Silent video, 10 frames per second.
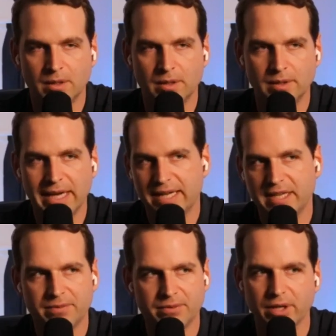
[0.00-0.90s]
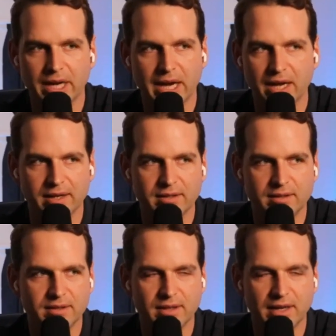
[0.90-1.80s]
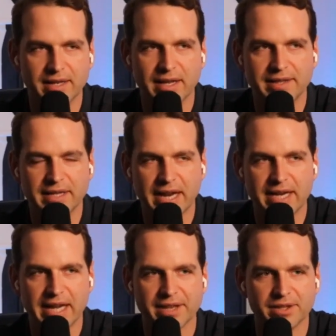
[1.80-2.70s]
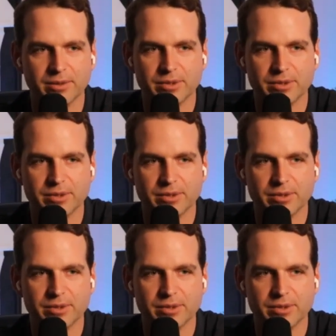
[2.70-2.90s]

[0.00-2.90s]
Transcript: Yeah, definitely. I think any athlete would